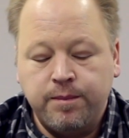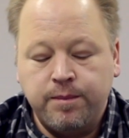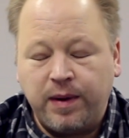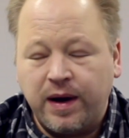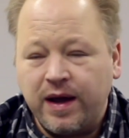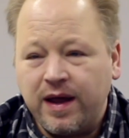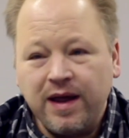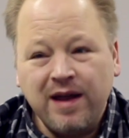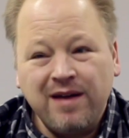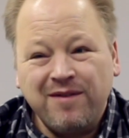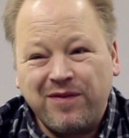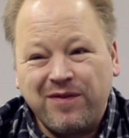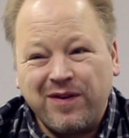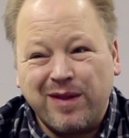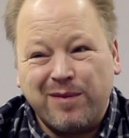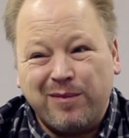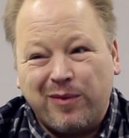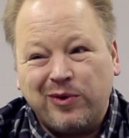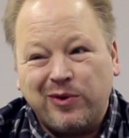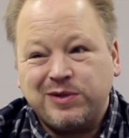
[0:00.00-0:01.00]
But for
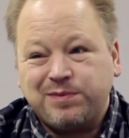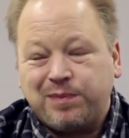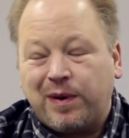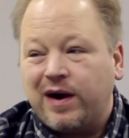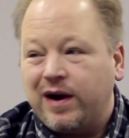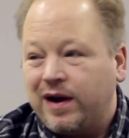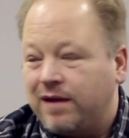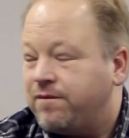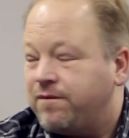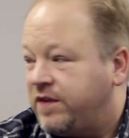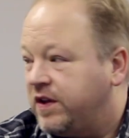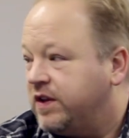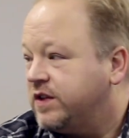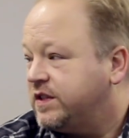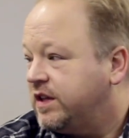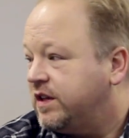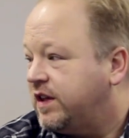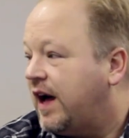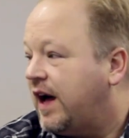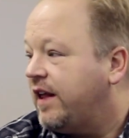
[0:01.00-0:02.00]
the most part, it
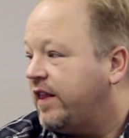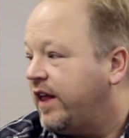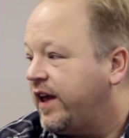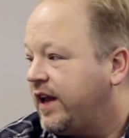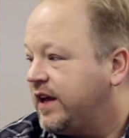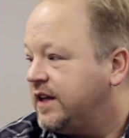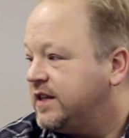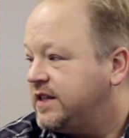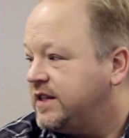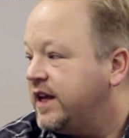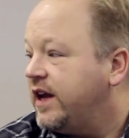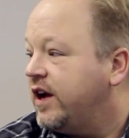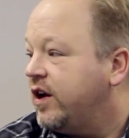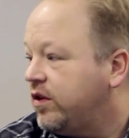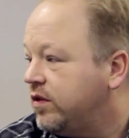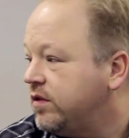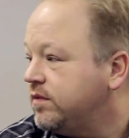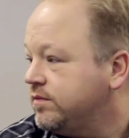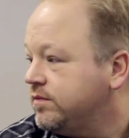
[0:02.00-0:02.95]
feels a lot like a sale.